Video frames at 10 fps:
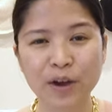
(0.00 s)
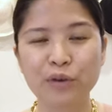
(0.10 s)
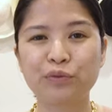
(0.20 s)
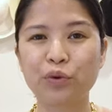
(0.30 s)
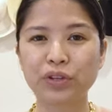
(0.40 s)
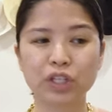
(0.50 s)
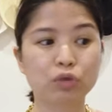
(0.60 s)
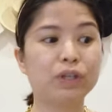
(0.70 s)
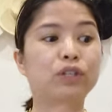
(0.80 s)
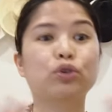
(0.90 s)
for this
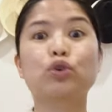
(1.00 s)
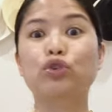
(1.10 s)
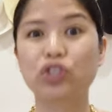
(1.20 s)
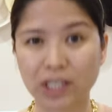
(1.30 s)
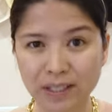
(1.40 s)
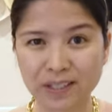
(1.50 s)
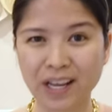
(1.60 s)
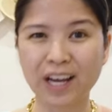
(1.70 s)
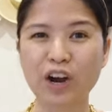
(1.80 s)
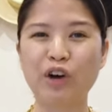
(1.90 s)
resurgence
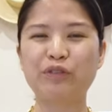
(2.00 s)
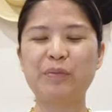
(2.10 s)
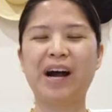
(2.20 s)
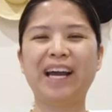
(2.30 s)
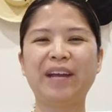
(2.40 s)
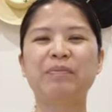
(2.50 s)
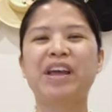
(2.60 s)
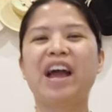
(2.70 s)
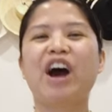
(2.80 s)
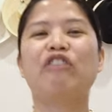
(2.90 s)
of
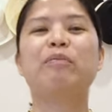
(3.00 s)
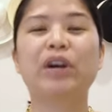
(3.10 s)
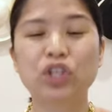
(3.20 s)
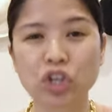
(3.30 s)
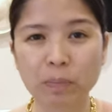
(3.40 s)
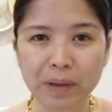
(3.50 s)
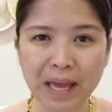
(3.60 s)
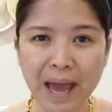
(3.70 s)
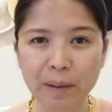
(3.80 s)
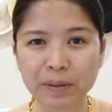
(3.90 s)
my shopping
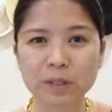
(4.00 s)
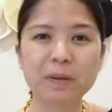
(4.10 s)
habits.